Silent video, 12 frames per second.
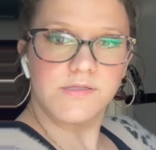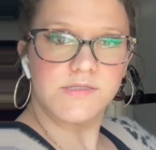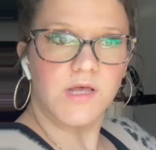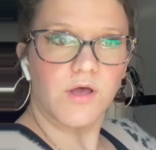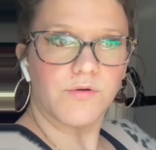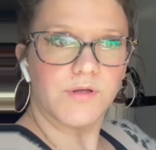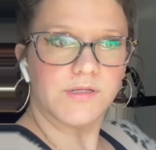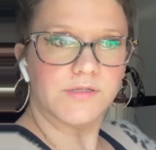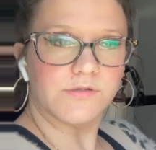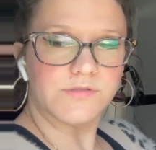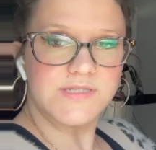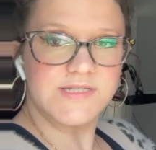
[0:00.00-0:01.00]
So a
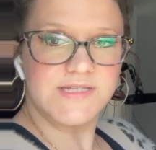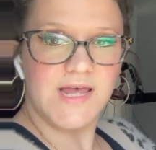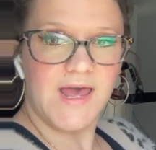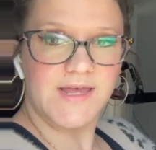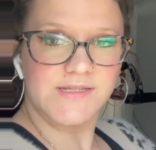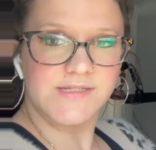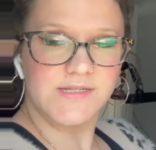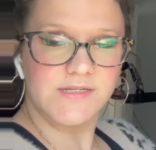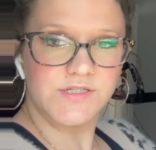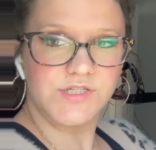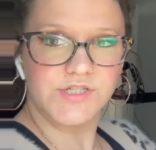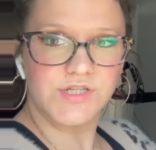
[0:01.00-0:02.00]
little set,
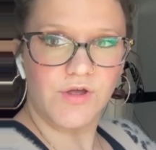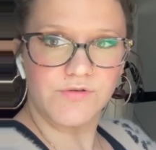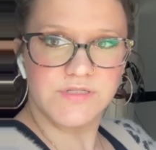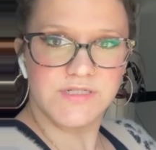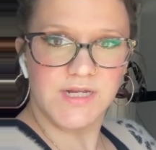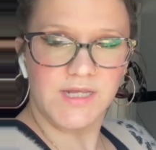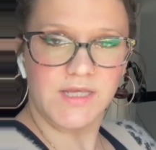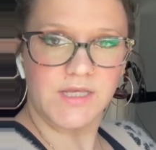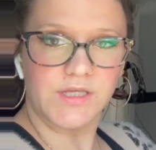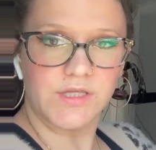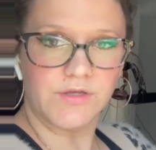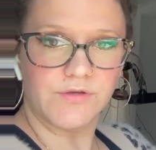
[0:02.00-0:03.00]
so
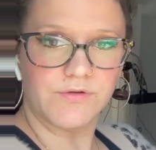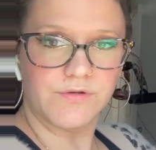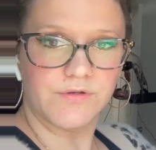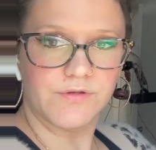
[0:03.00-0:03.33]
stinking cute.